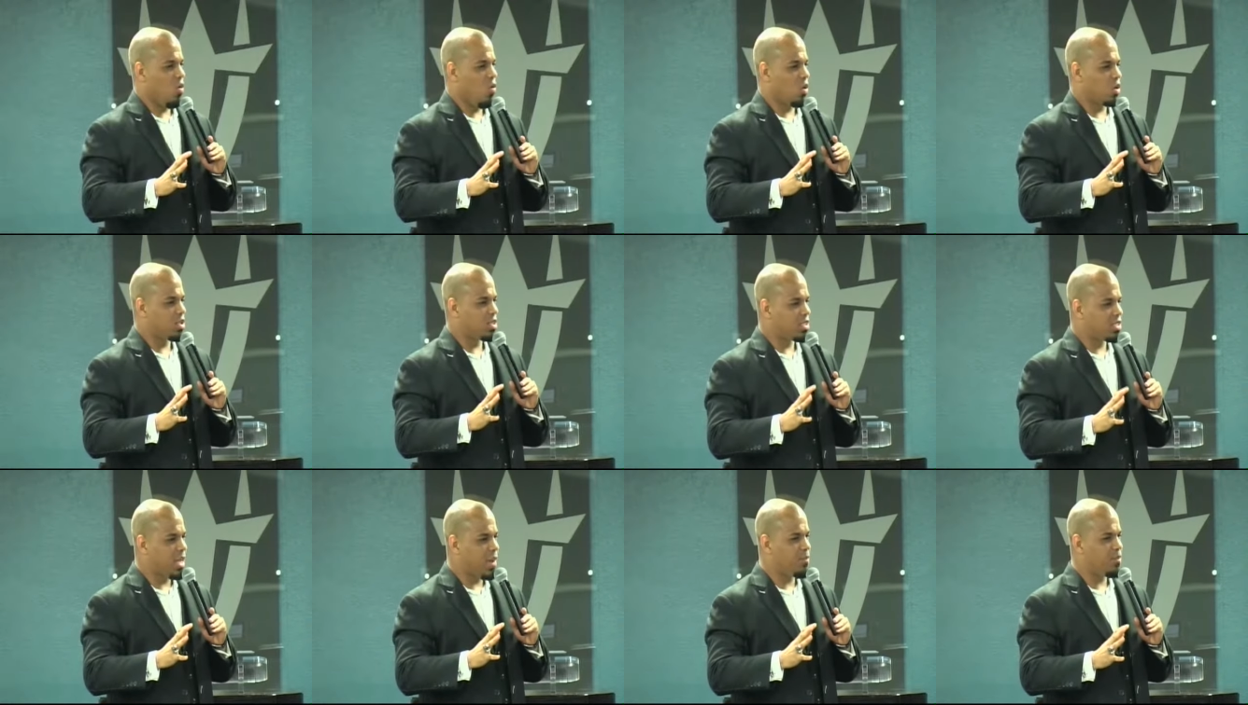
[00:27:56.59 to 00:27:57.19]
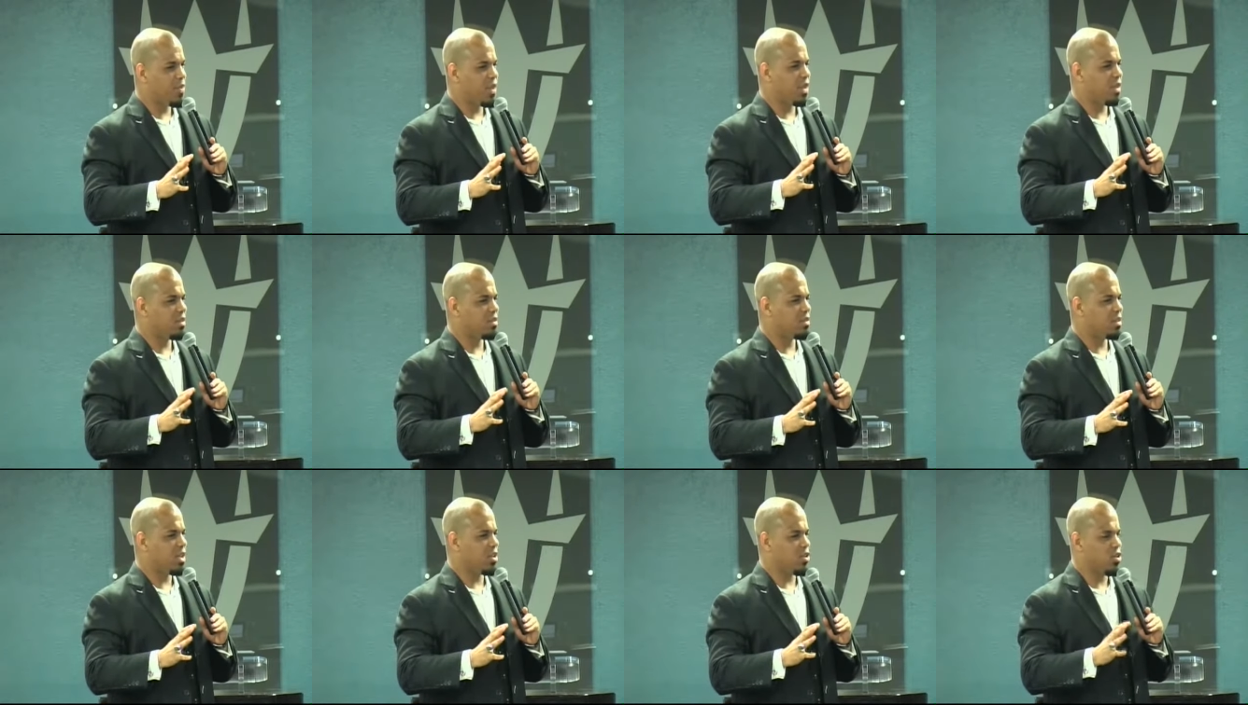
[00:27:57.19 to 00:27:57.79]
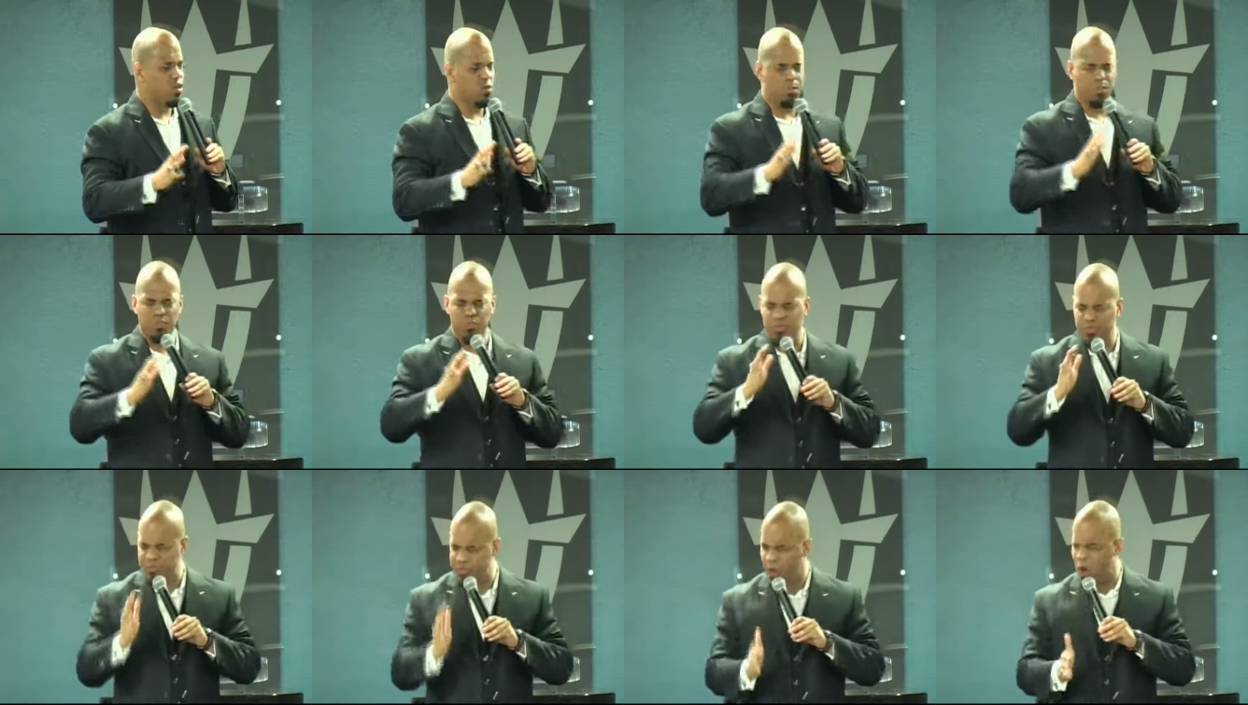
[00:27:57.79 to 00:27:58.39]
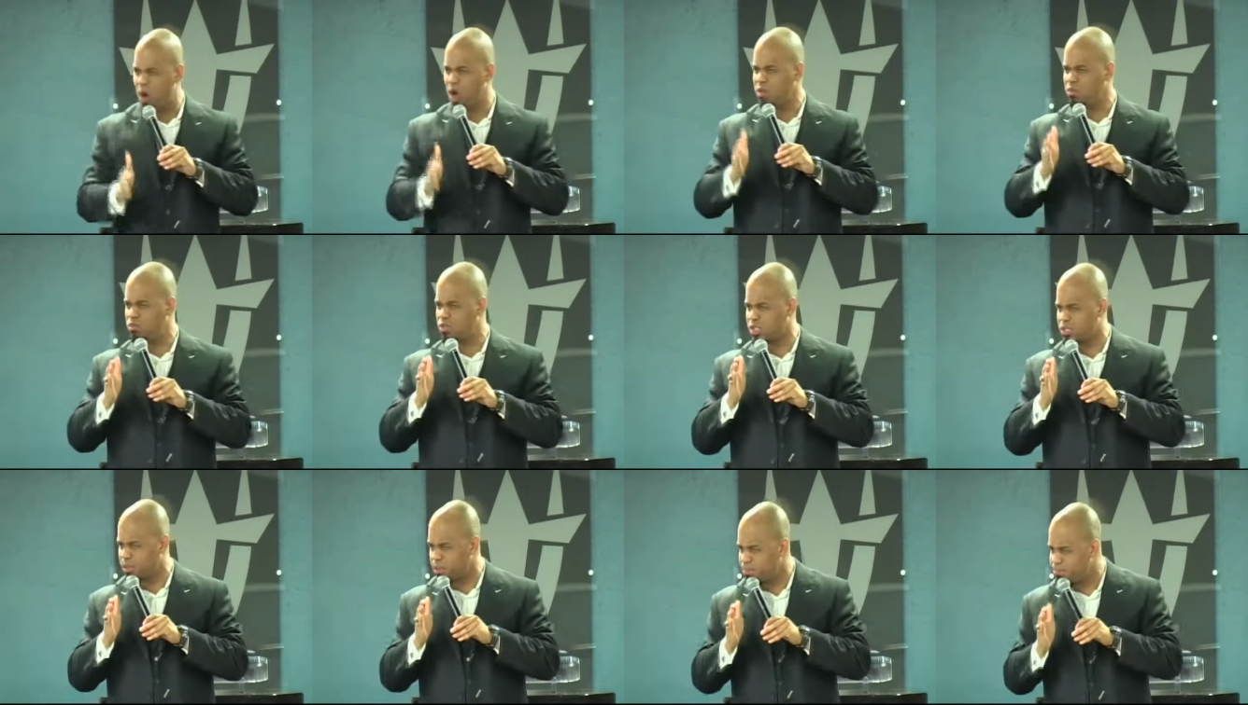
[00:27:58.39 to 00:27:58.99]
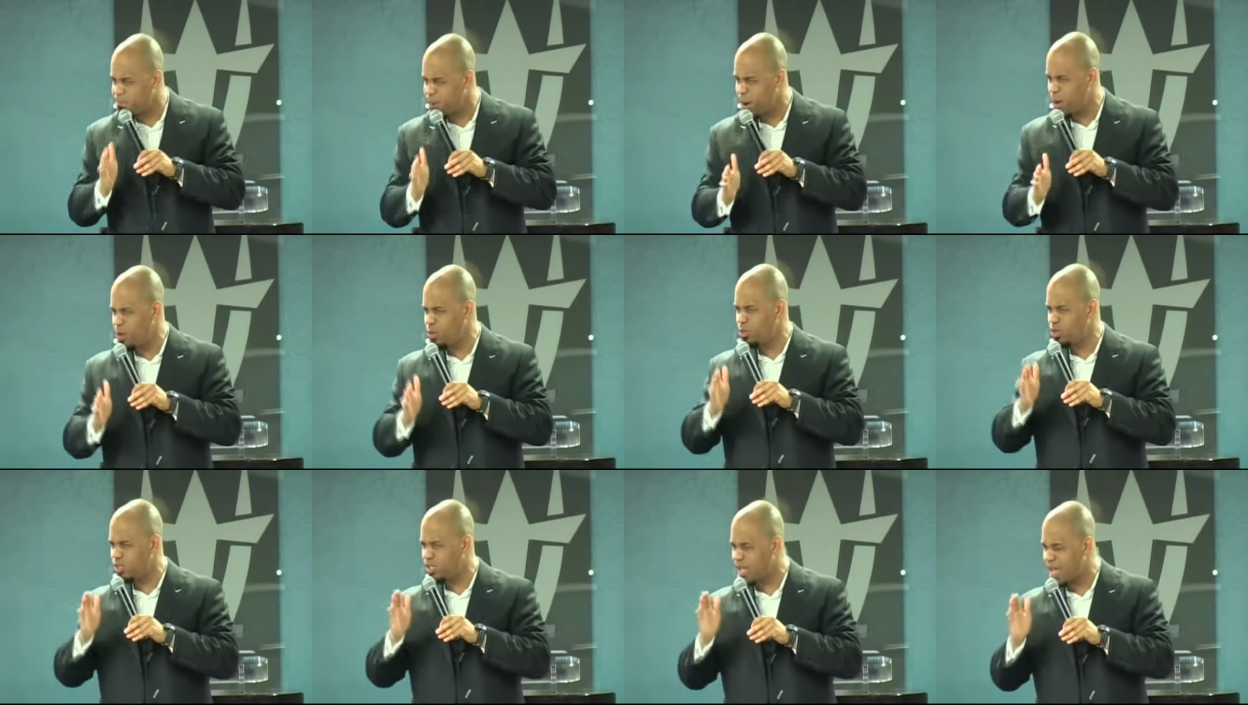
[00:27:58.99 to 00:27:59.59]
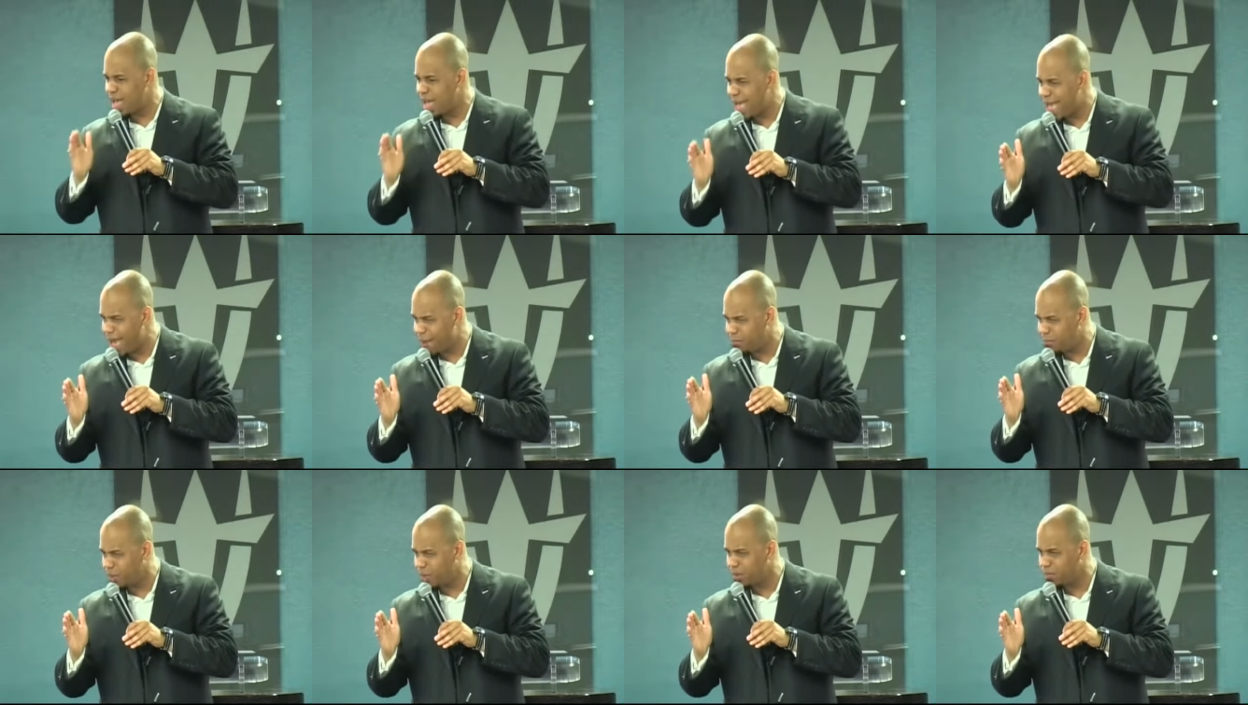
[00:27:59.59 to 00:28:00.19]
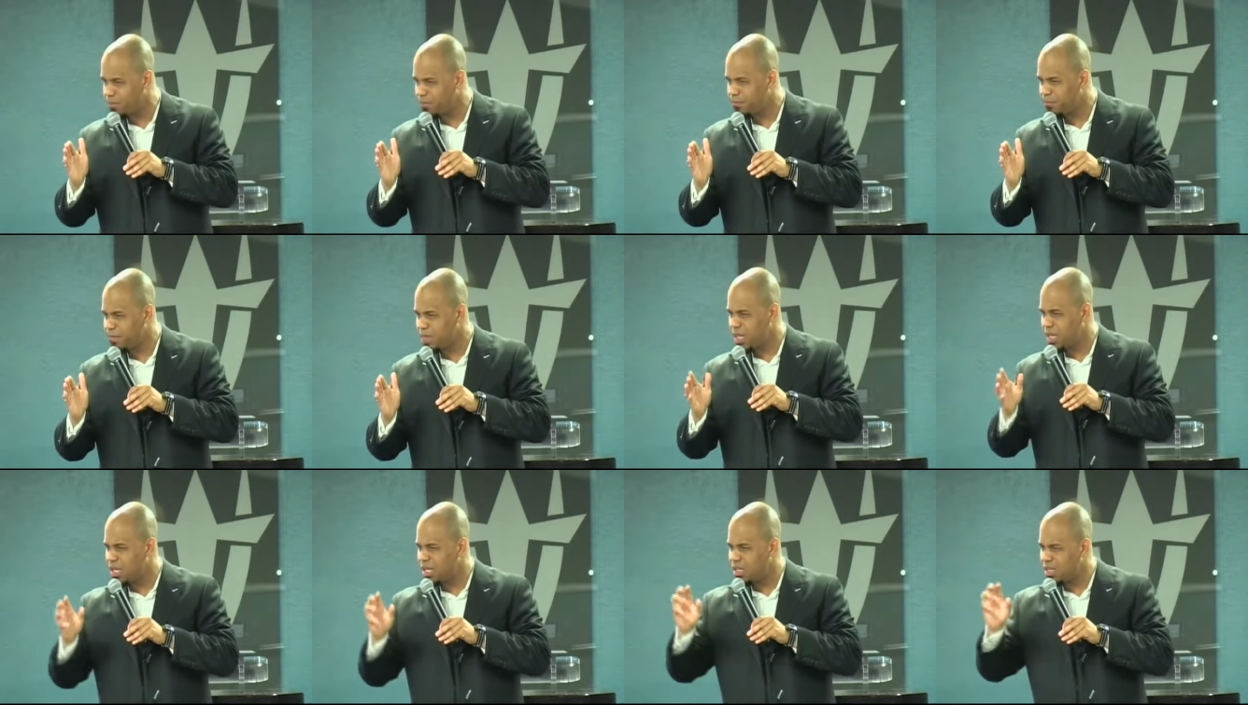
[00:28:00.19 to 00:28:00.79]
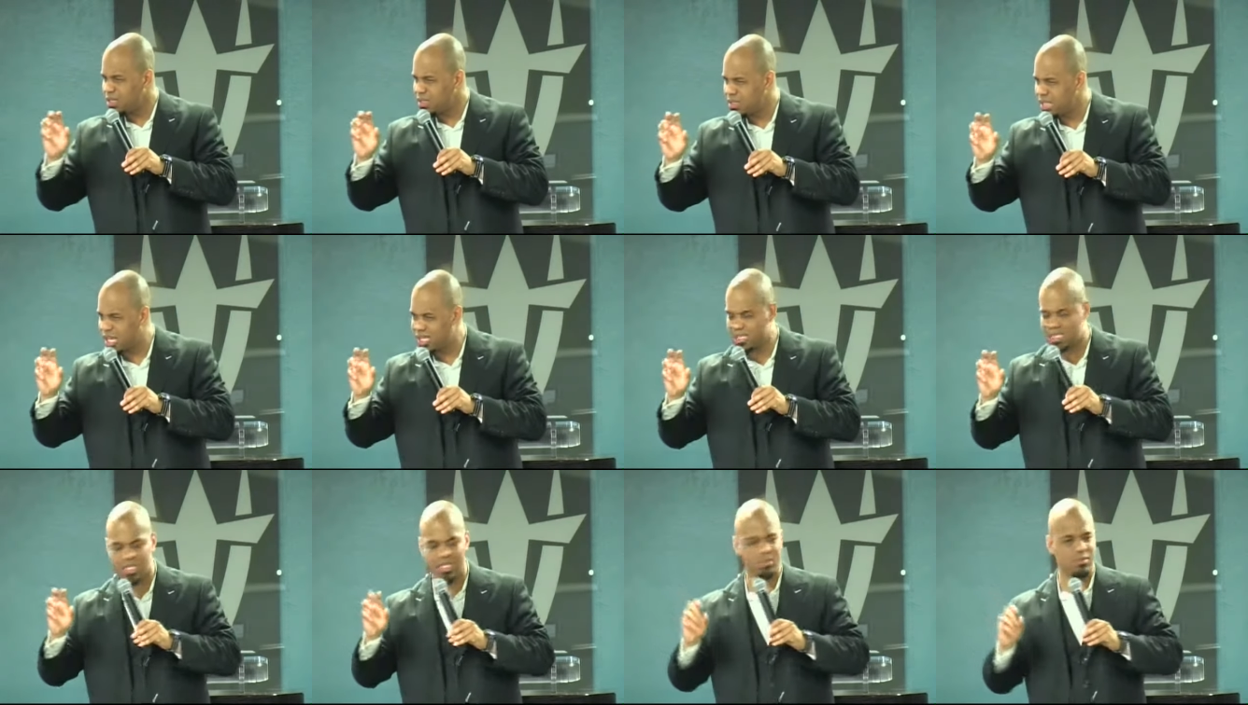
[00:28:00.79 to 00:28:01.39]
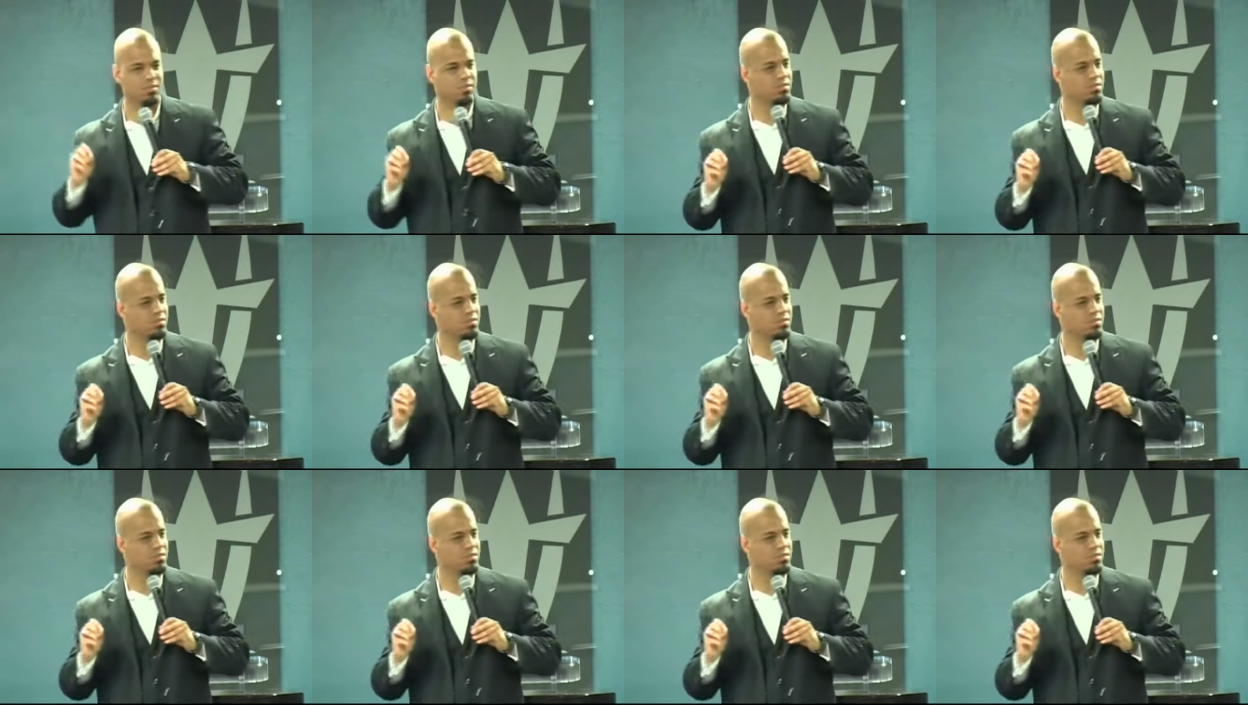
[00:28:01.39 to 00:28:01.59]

where something that you thought was supposed to happen doesn't,